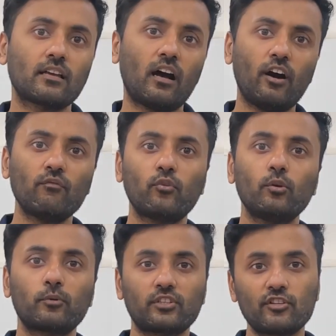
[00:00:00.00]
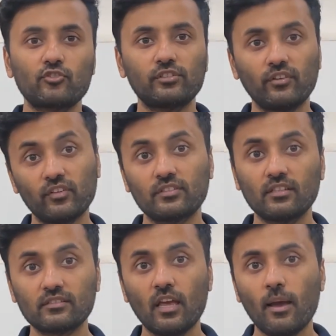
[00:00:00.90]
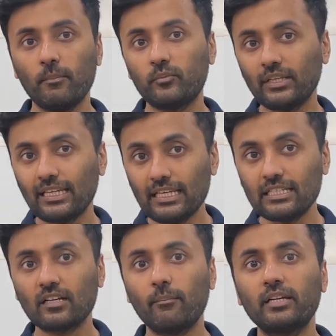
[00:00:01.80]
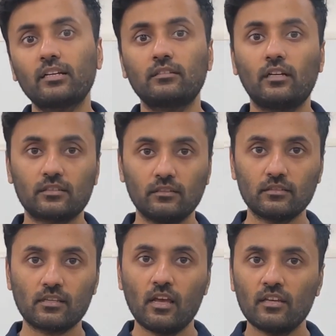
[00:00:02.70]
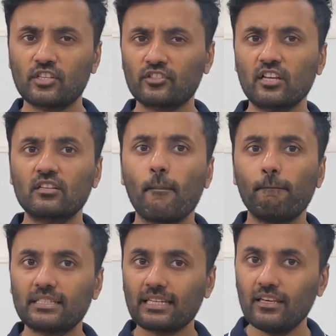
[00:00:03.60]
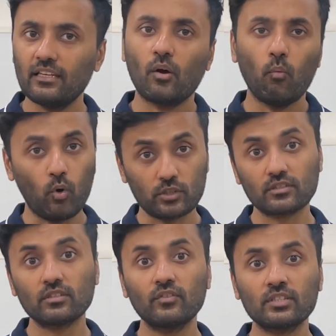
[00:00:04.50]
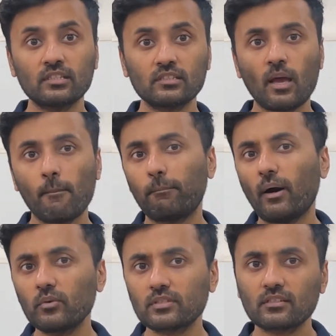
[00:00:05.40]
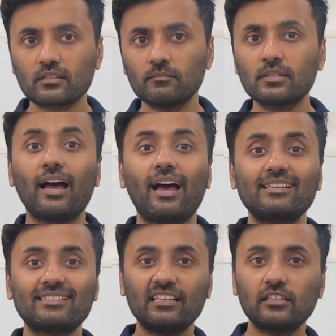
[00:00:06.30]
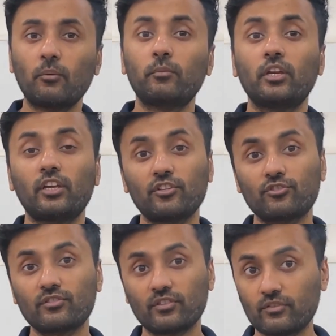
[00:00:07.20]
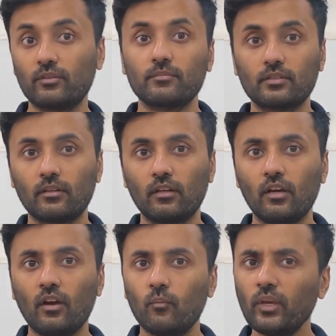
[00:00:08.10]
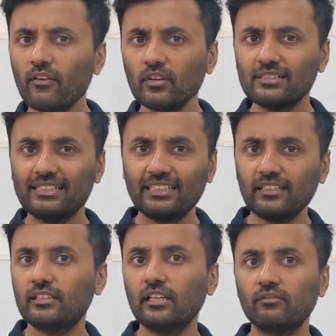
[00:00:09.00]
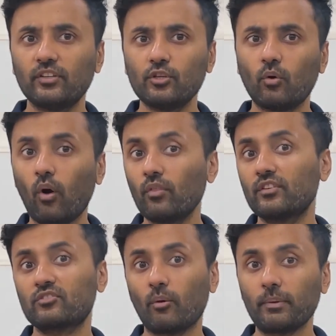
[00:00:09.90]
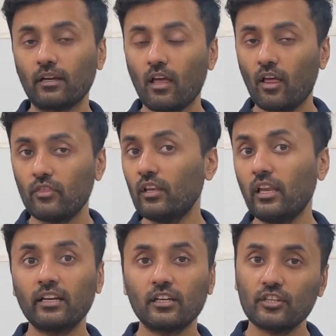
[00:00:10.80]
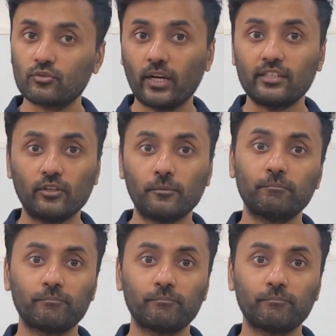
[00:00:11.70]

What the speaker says: harmful potential differences between incoming conductors, such as metallic water services, power systems, and telecommunication systems. We have a detailed video on this topic. The link is right here.